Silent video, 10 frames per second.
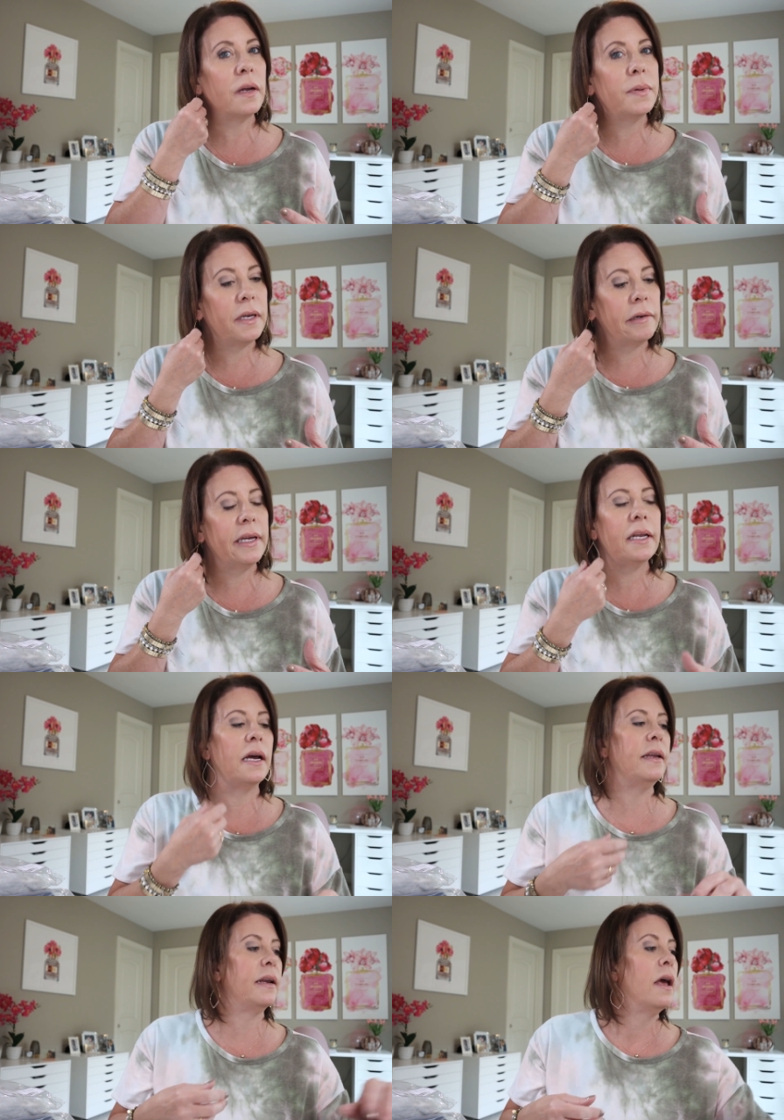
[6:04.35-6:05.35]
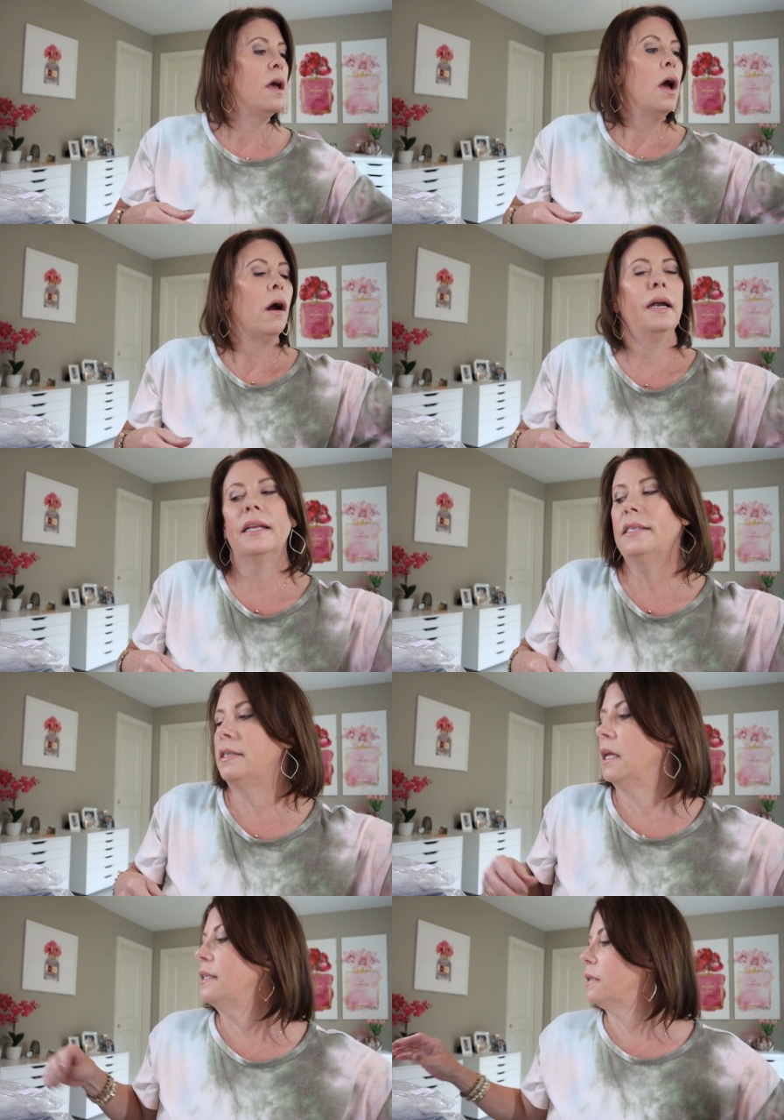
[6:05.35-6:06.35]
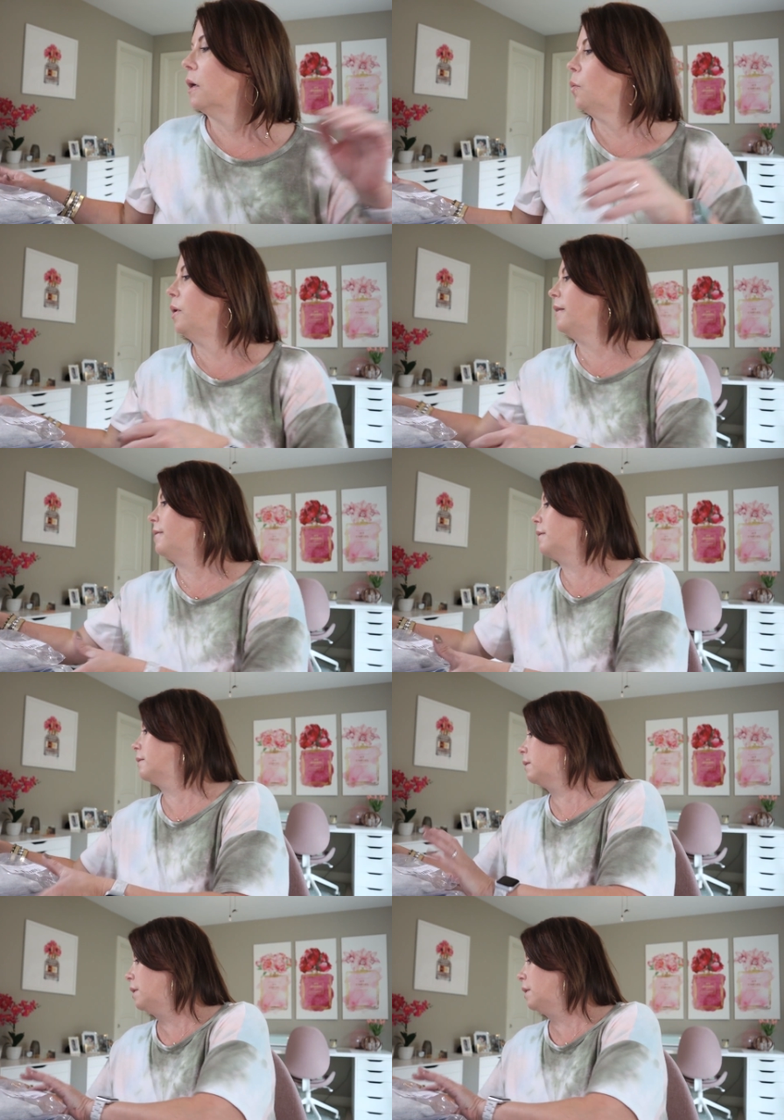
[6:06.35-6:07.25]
Did I put that in? I did. All right, let's, let's start with